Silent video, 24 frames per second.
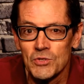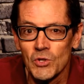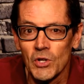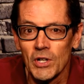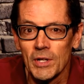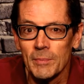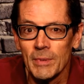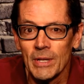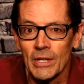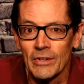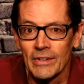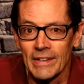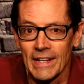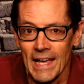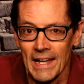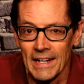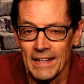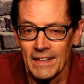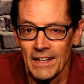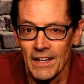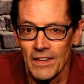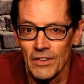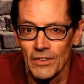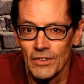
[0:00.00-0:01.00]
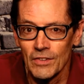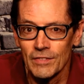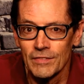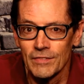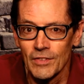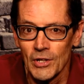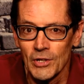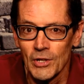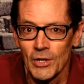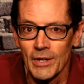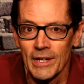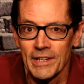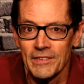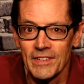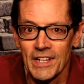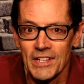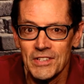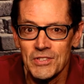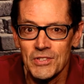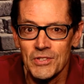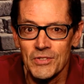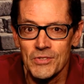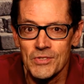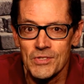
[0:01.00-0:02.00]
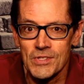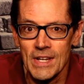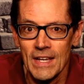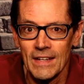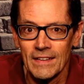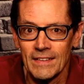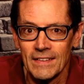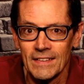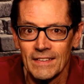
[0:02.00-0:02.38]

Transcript: join me on any other photo adventures.